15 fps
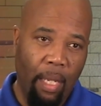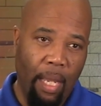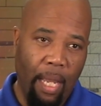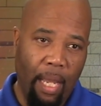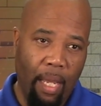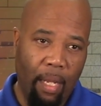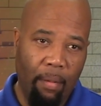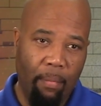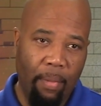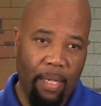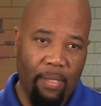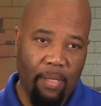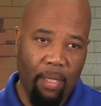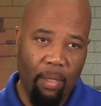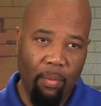And
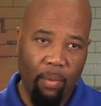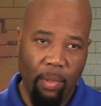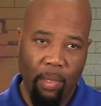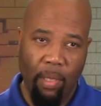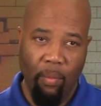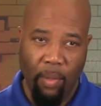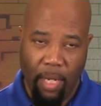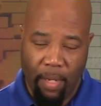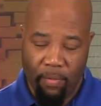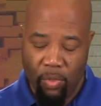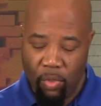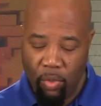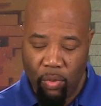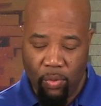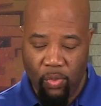basically we have
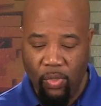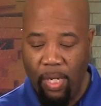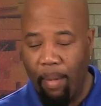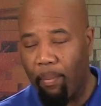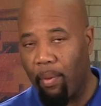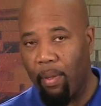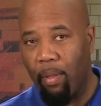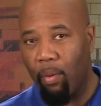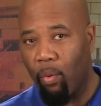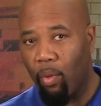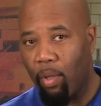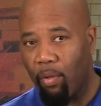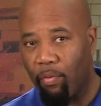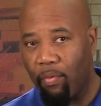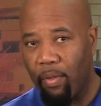two separate
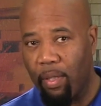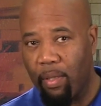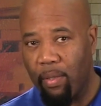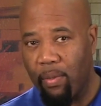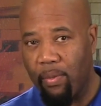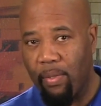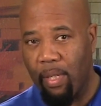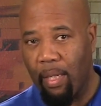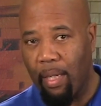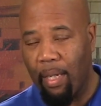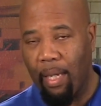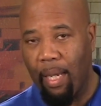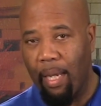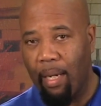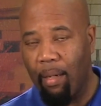oil fills, and
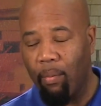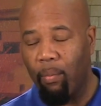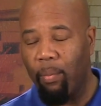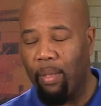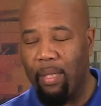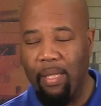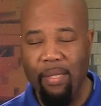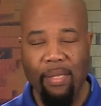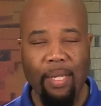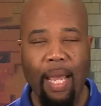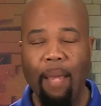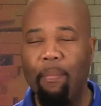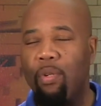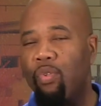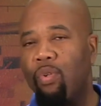again, with this
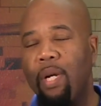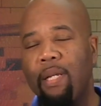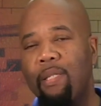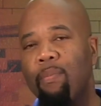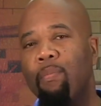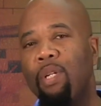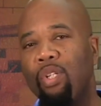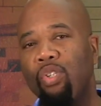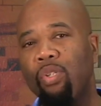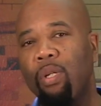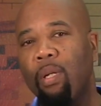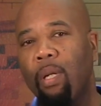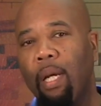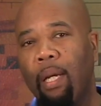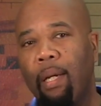type of
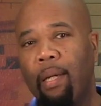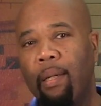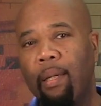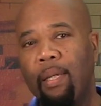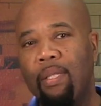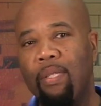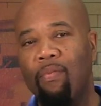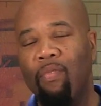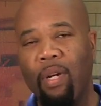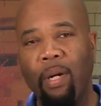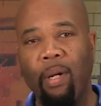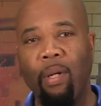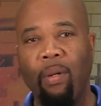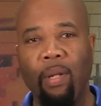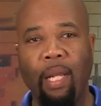transmission, it's
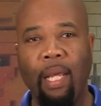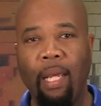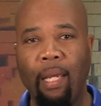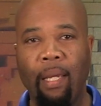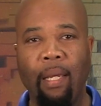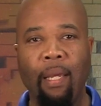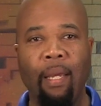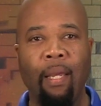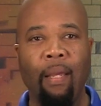very unique